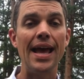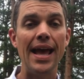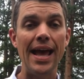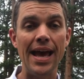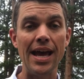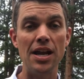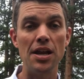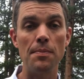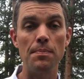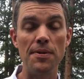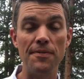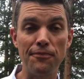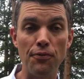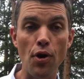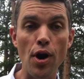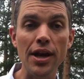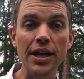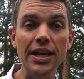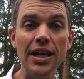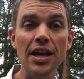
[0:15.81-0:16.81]
And
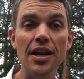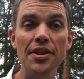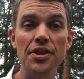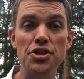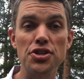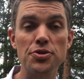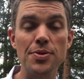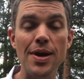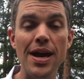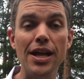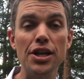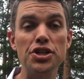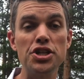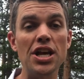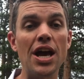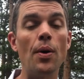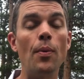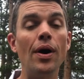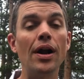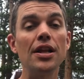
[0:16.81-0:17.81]
before I get into the
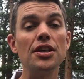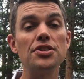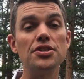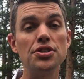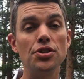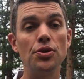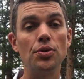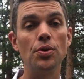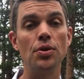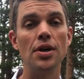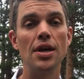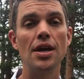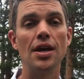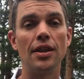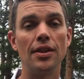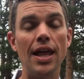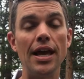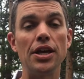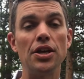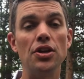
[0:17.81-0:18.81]
strategy, I wanted to
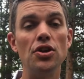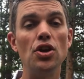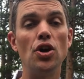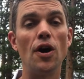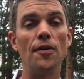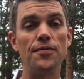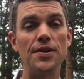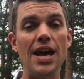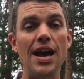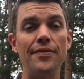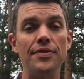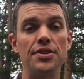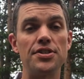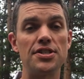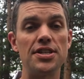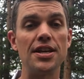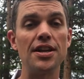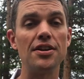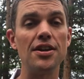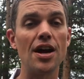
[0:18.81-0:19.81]
let you know, if you haven't
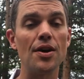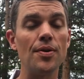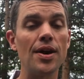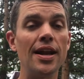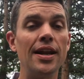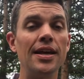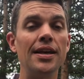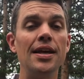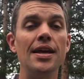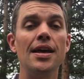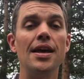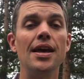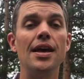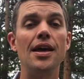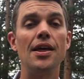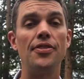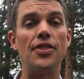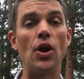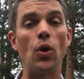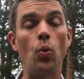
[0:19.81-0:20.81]
seen it already,
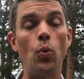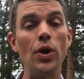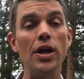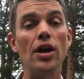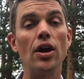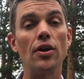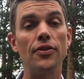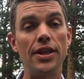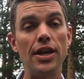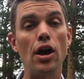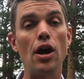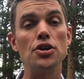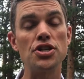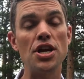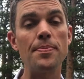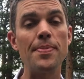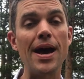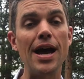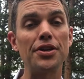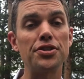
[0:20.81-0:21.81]
that we are, the
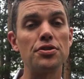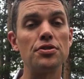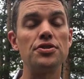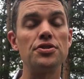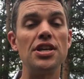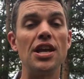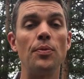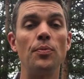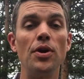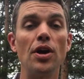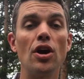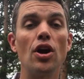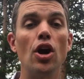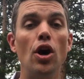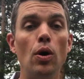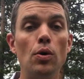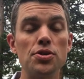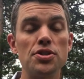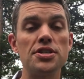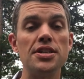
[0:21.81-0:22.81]
RJ Baxter team, we are
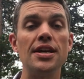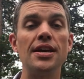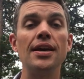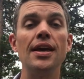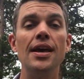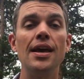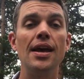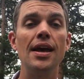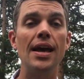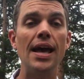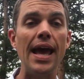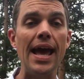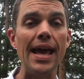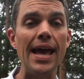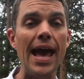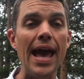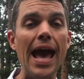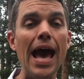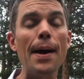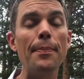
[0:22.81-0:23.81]
hosting
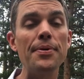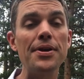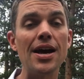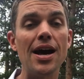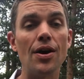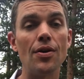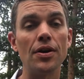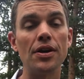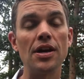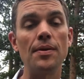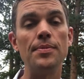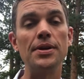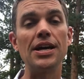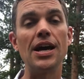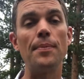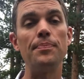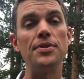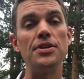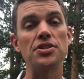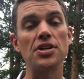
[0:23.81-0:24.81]
a happy hour coming
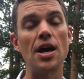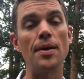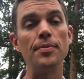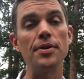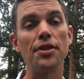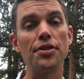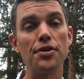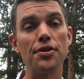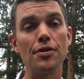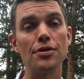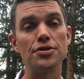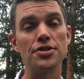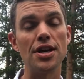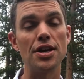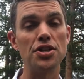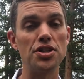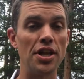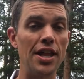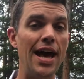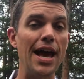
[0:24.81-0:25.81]
up this coming
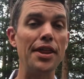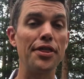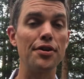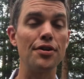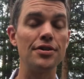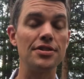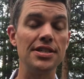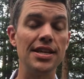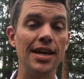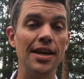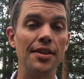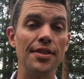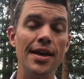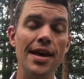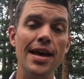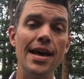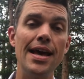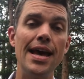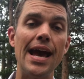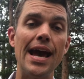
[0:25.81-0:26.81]
Thursday, July 13th,
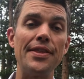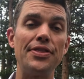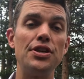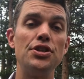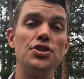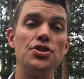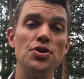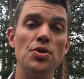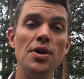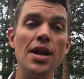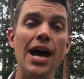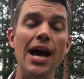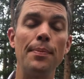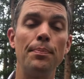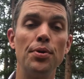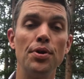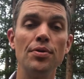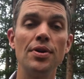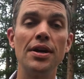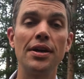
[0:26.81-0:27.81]
at the Zuni
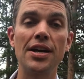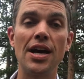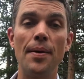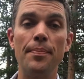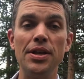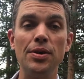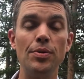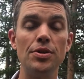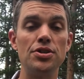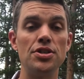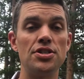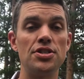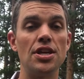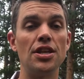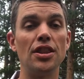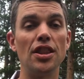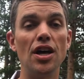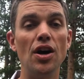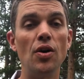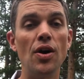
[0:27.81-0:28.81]
Brewing Company, which is
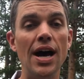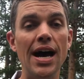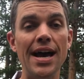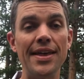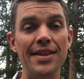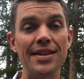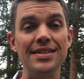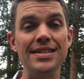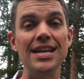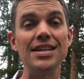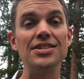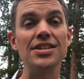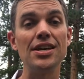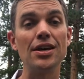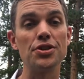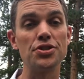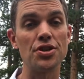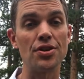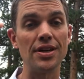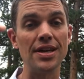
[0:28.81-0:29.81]
in Lohi. The
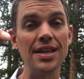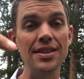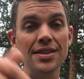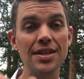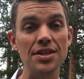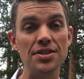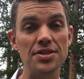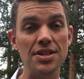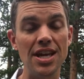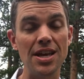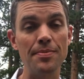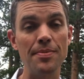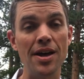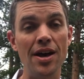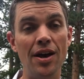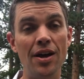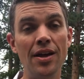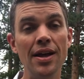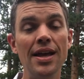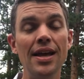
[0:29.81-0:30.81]
details are in this
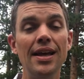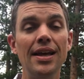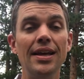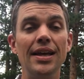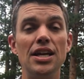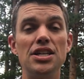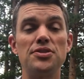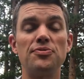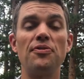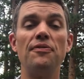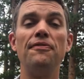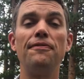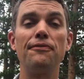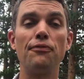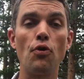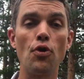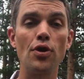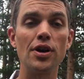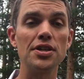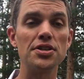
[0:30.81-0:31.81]
email. It's from
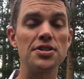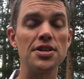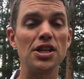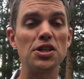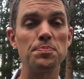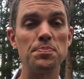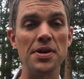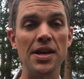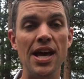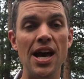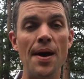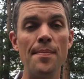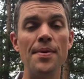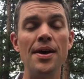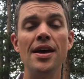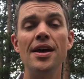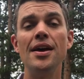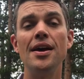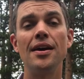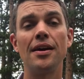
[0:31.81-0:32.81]
4 to 6
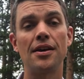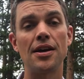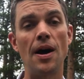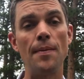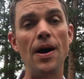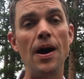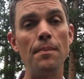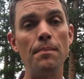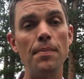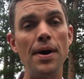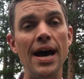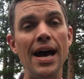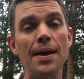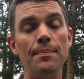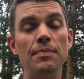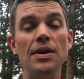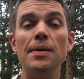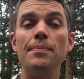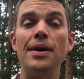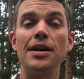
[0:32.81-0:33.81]
p.m. Come on by,
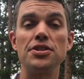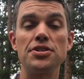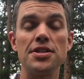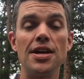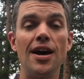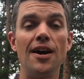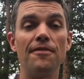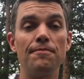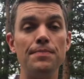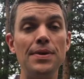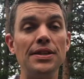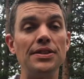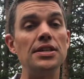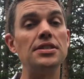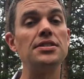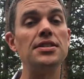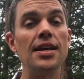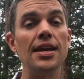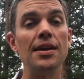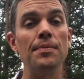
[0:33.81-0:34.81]
meet myself, meet the
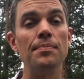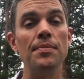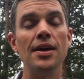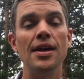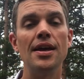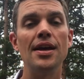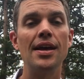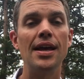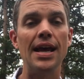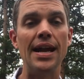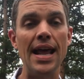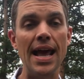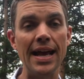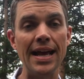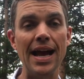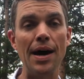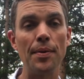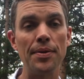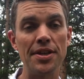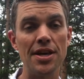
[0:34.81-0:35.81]
team, and
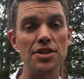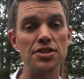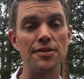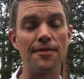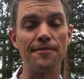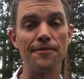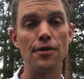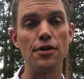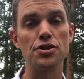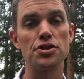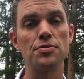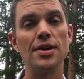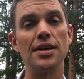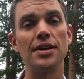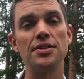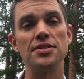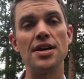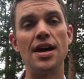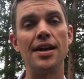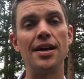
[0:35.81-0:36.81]
hang out with us. The first
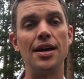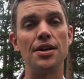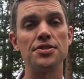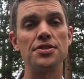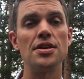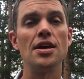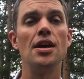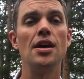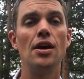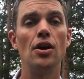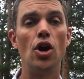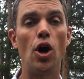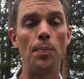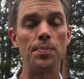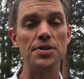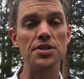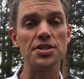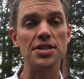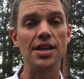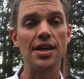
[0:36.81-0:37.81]
drink is on us.
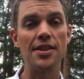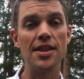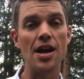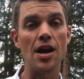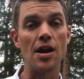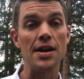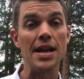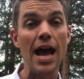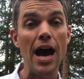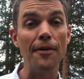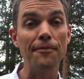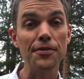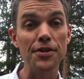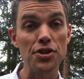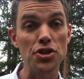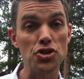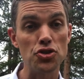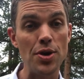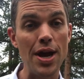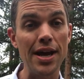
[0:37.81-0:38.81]
Hope to see you there. Now for
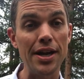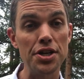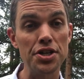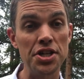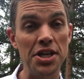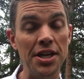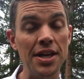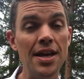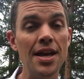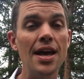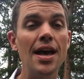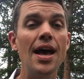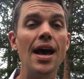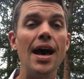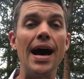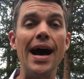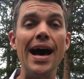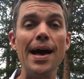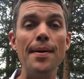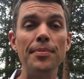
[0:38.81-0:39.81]
the strategy.
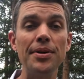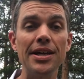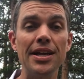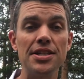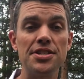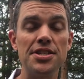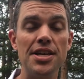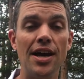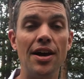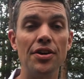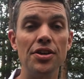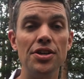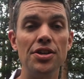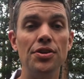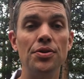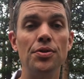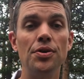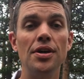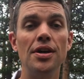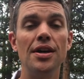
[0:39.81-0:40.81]
I'm going to tell
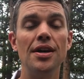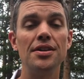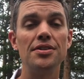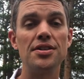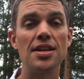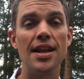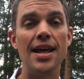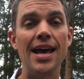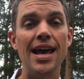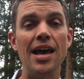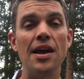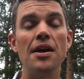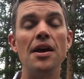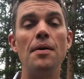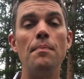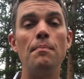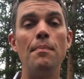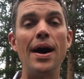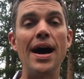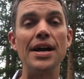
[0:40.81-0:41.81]
you today
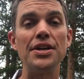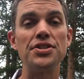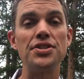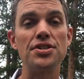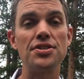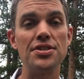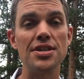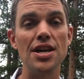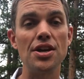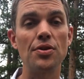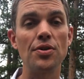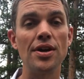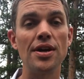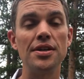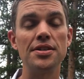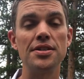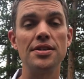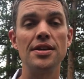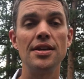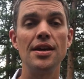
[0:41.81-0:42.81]
my
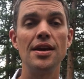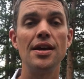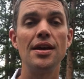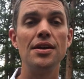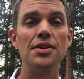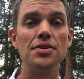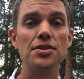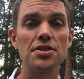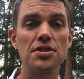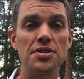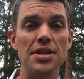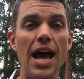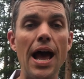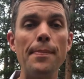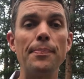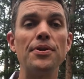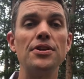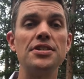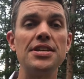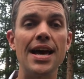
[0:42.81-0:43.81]
secret
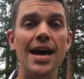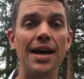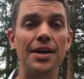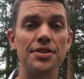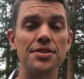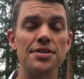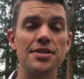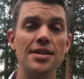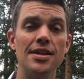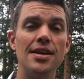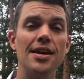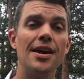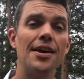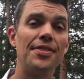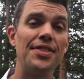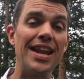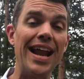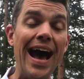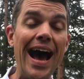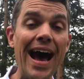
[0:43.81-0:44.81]
sniper text
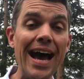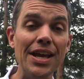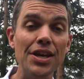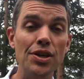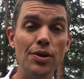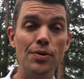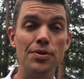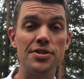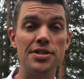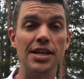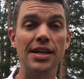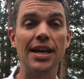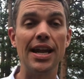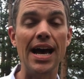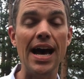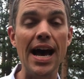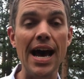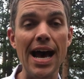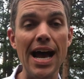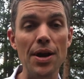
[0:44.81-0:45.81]
that I use to get
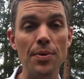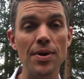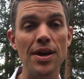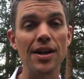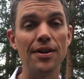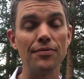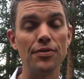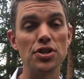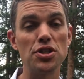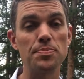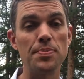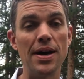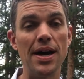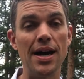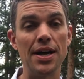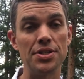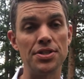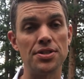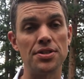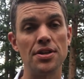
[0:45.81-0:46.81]
a high rate of
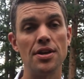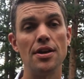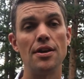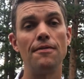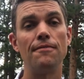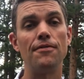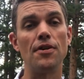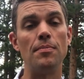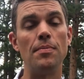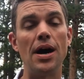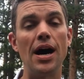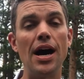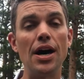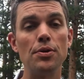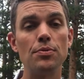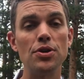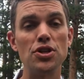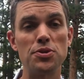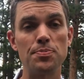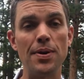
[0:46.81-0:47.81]
response from
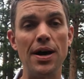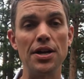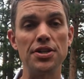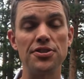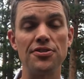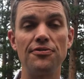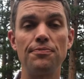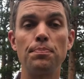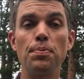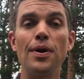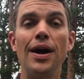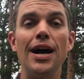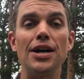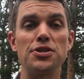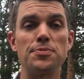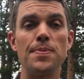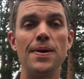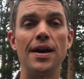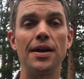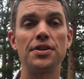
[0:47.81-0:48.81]
unresponsive
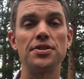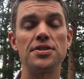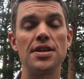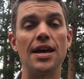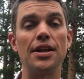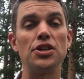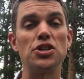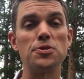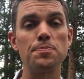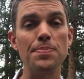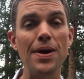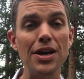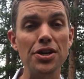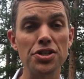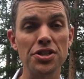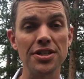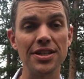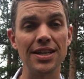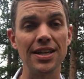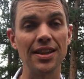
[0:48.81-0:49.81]
prospects, and
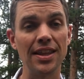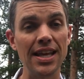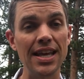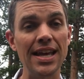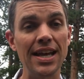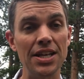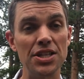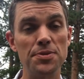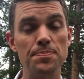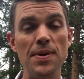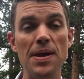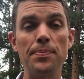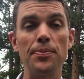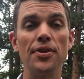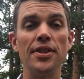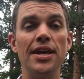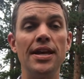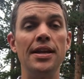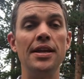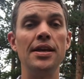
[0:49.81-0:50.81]
especially leads,
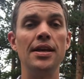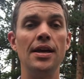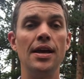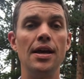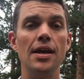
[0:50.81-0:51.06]
people that